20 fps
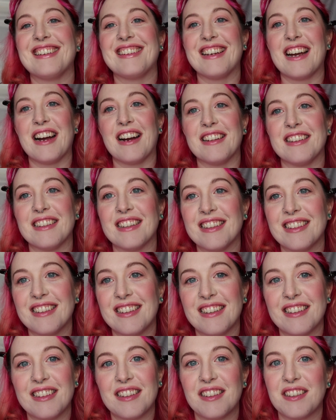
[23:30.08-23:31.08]
Yeah,
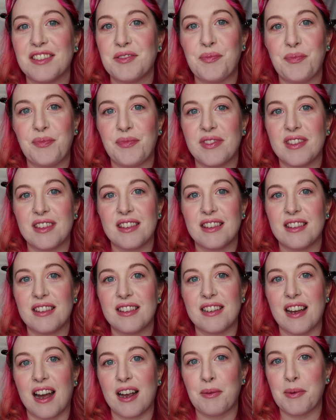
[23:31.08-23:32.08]

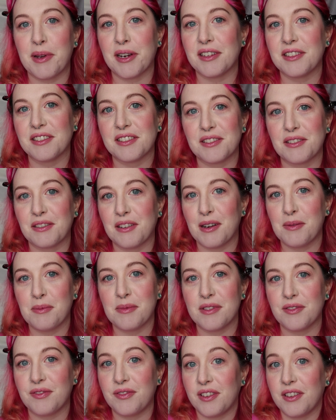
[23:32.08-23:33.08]
tag me on
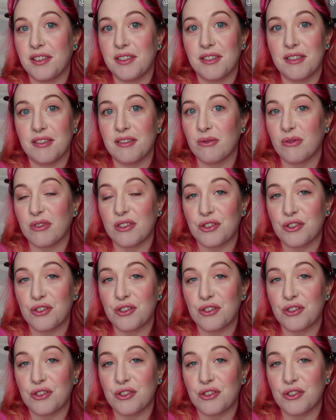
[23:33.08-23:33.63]
Instagram if you